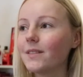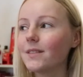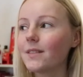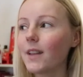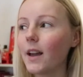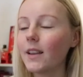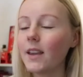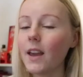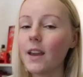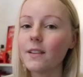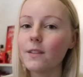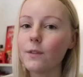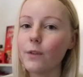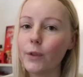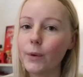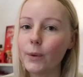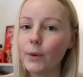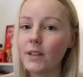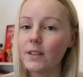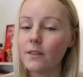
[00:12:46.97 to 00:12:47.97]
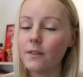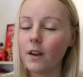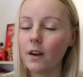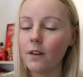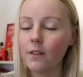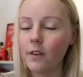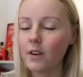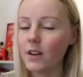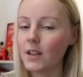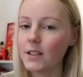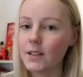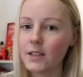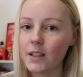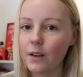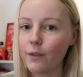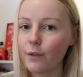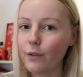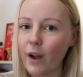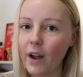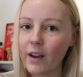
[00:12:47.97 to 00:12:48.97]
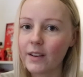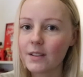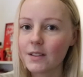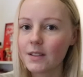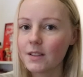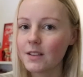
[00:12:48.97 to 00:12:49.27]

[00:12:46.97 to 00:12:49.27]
I get through this very, very easy and fast.